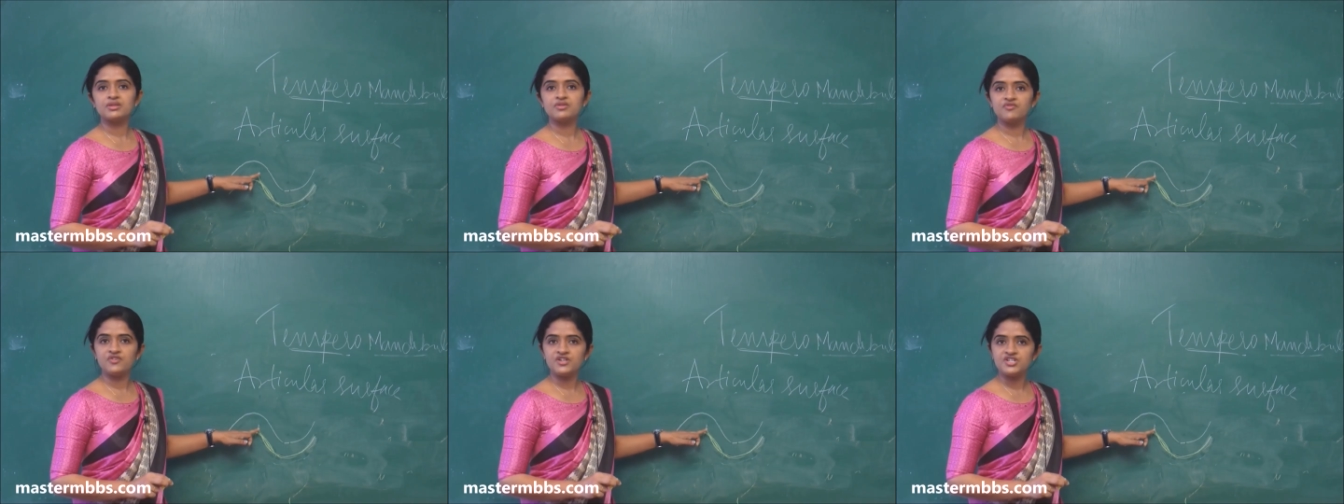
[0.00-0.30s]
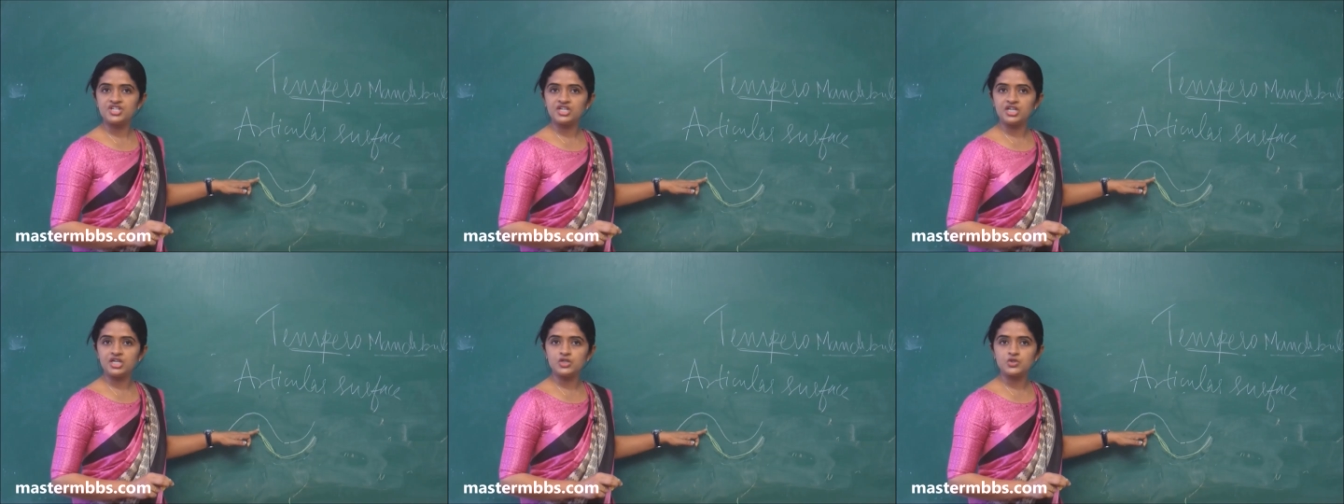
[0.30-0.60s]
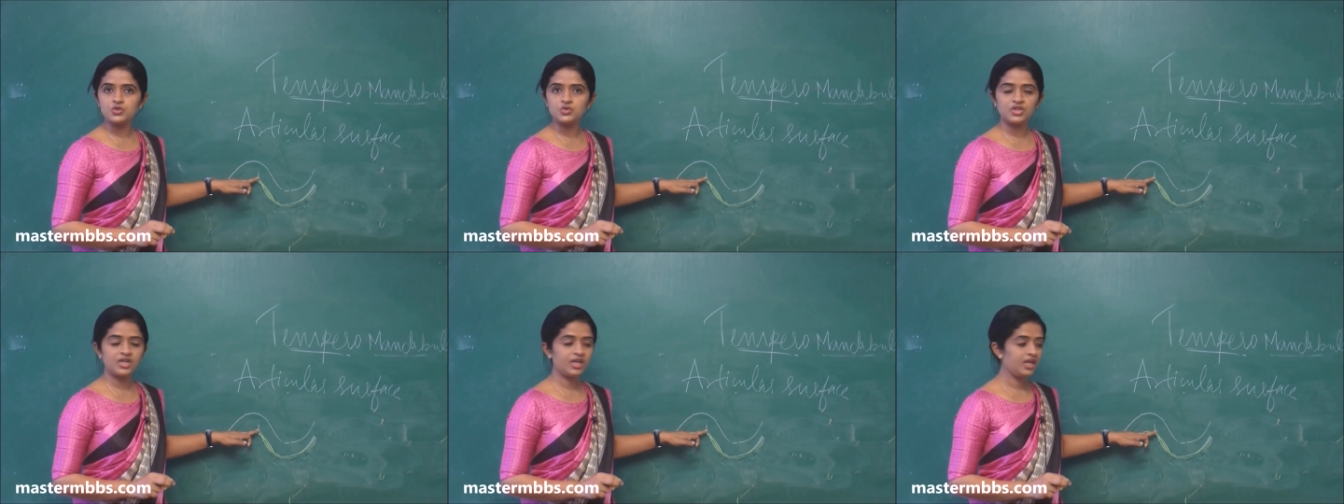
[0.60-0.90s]
fitting into
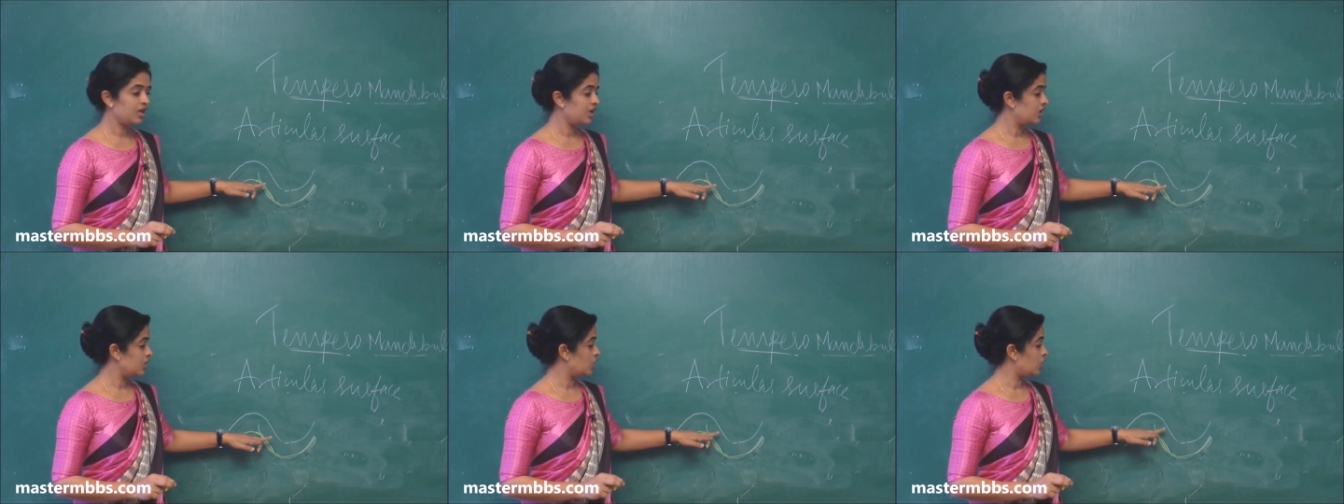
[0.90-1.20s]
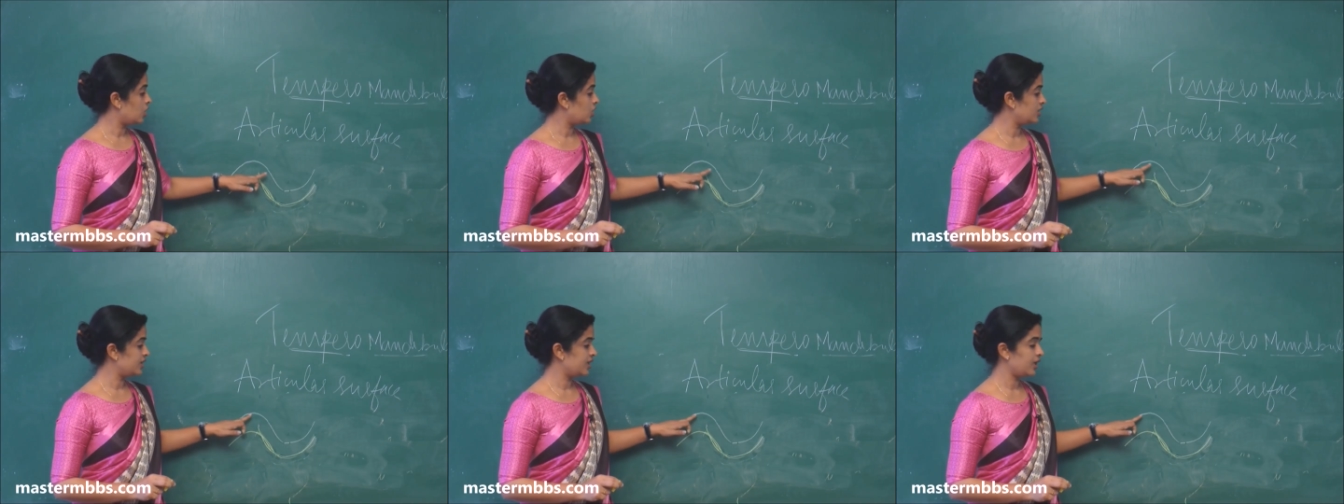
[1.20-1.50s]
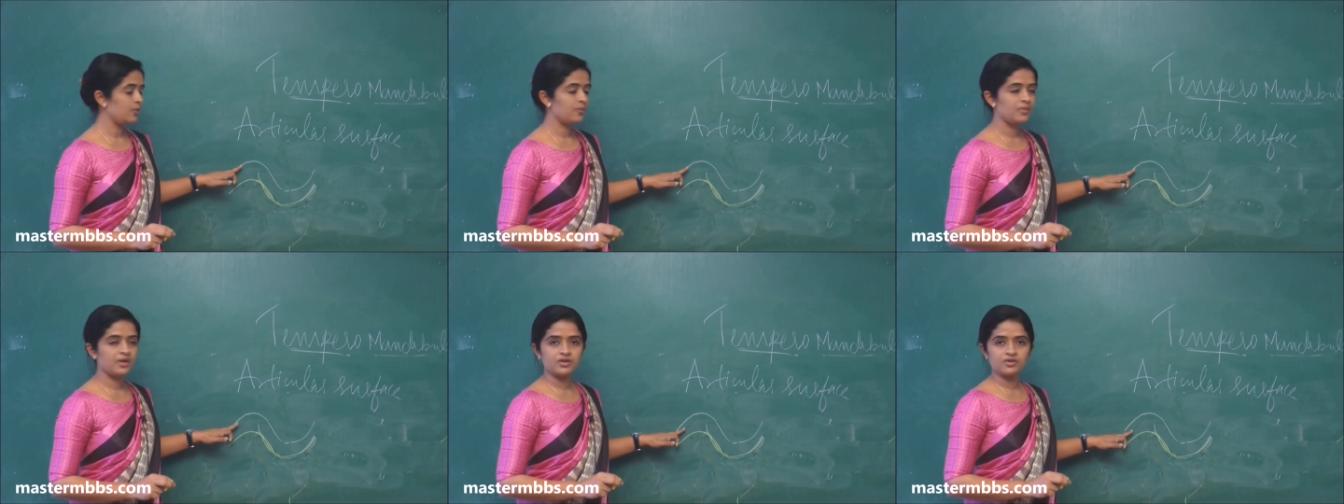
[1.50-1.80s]
the
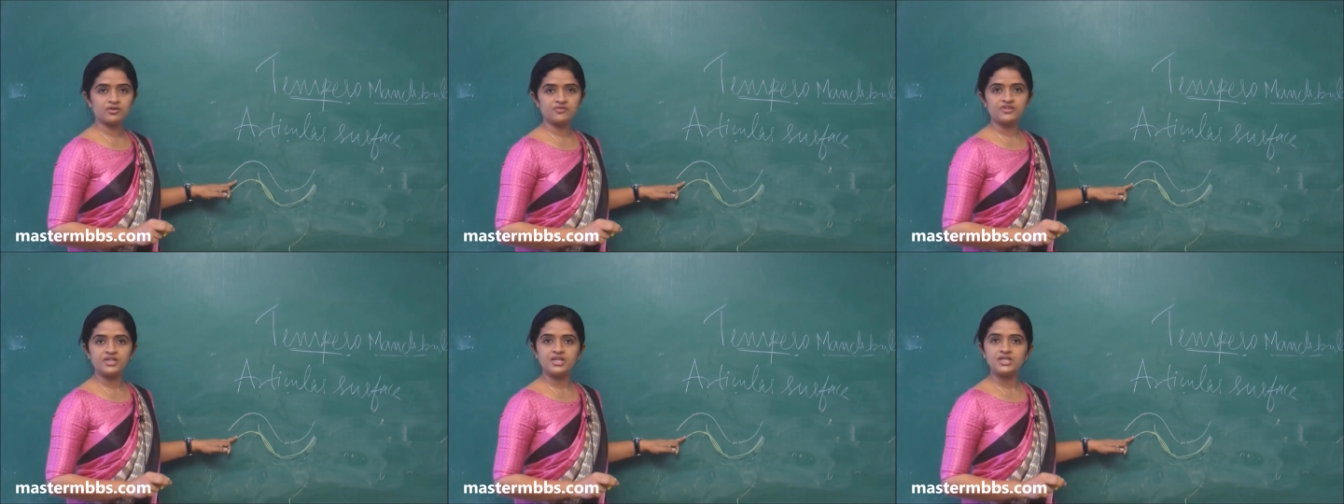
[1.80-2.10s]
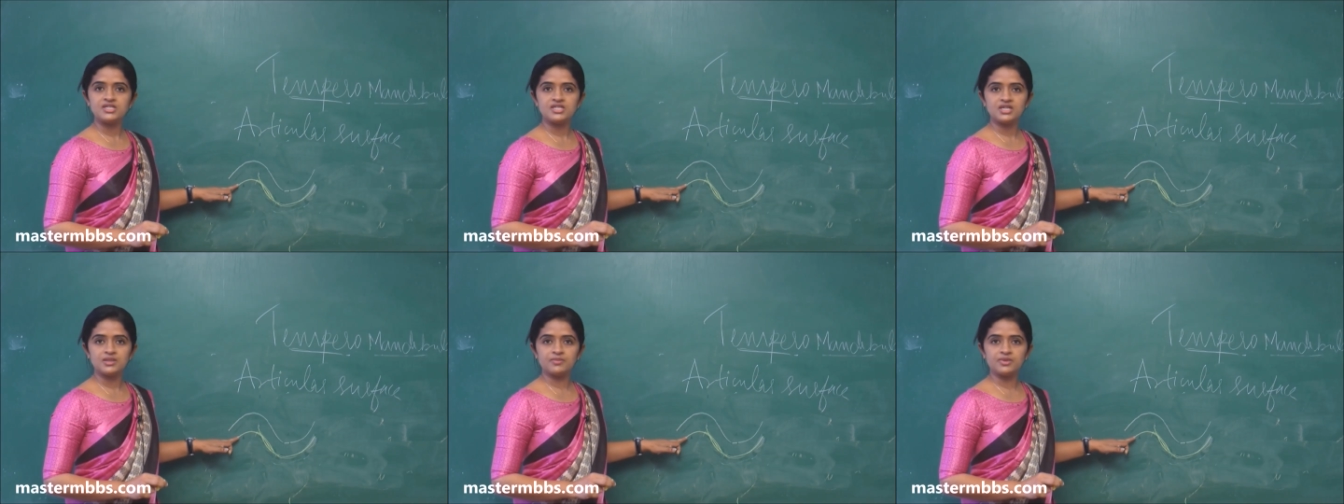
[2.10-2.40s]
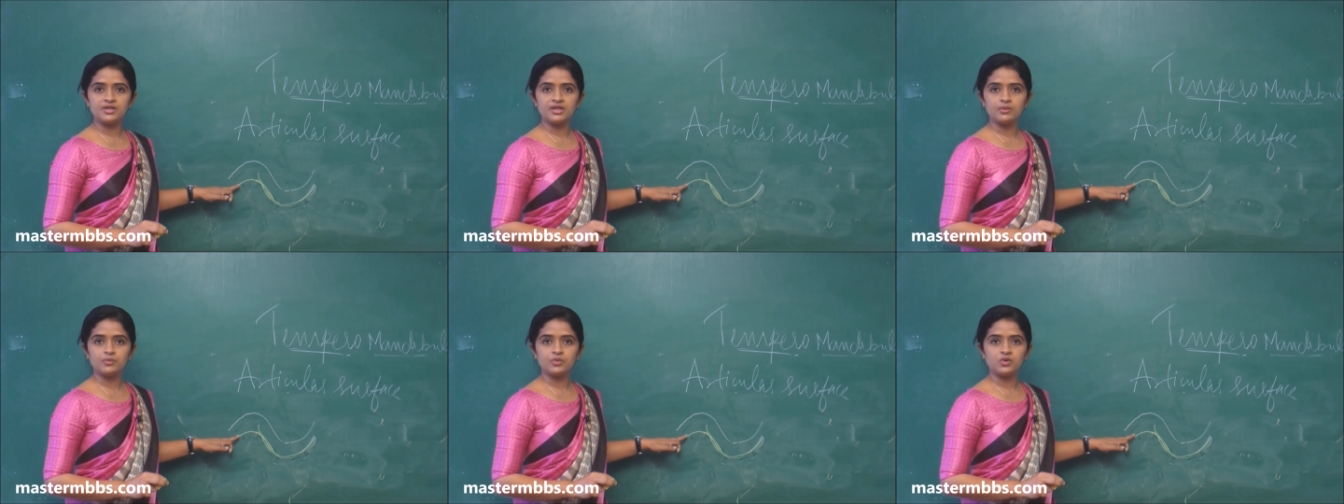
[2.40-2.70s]
concave part of the
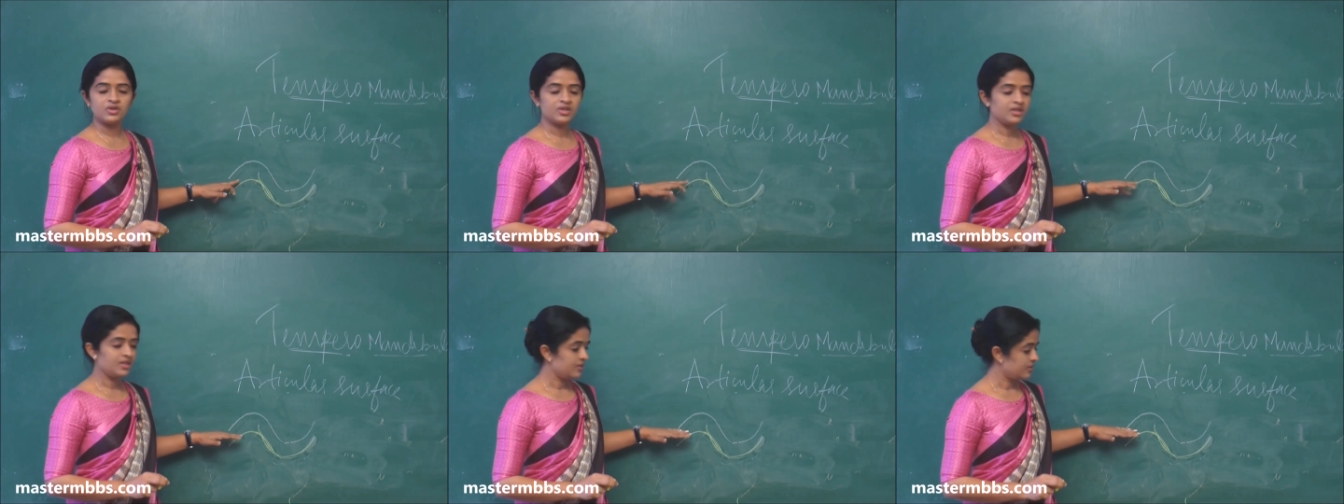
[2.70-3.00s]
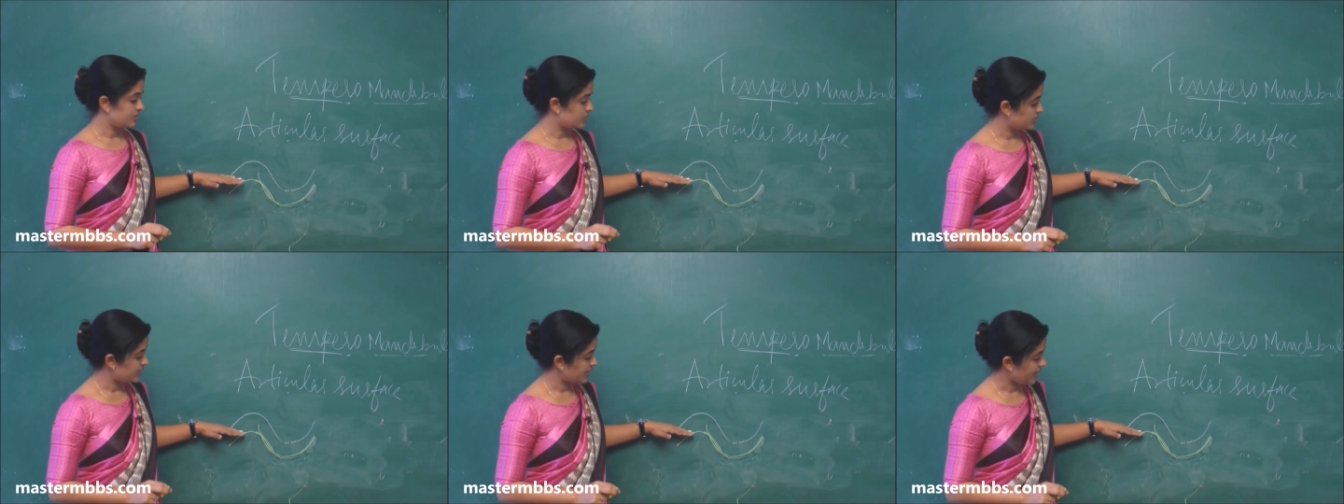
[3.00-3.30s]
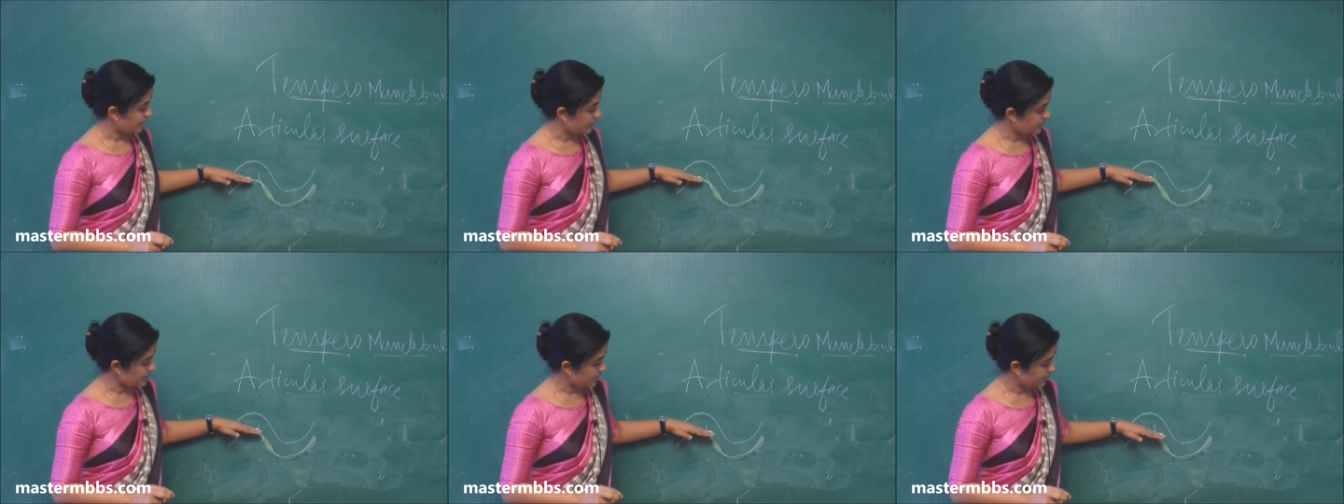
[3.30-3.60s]
temporal bone. So
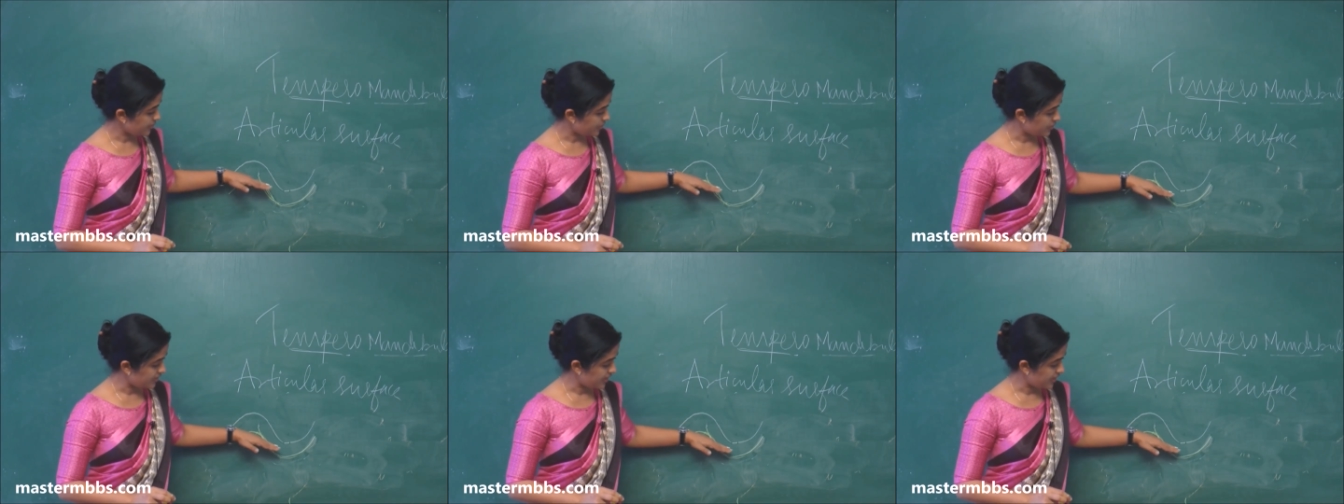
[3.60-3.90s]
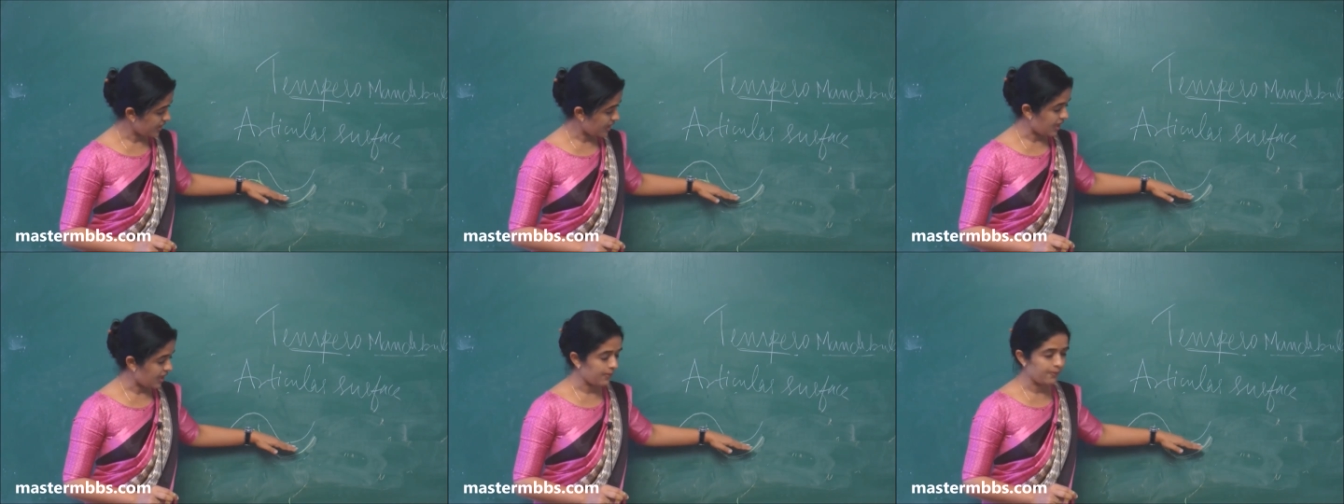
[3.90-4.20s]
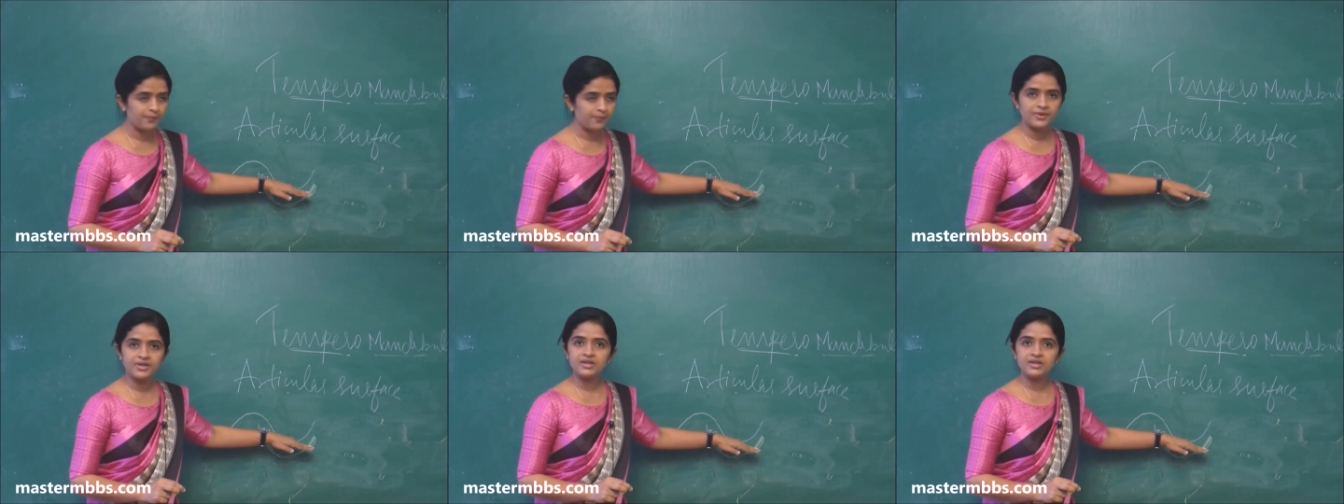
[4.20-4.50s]
that is about the
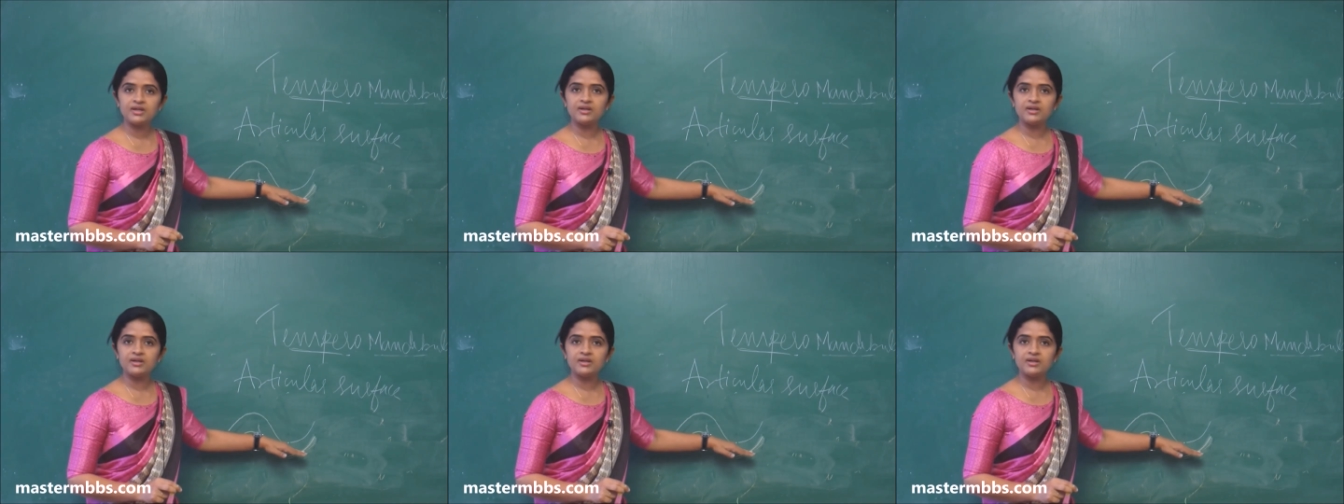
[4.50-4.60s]
upper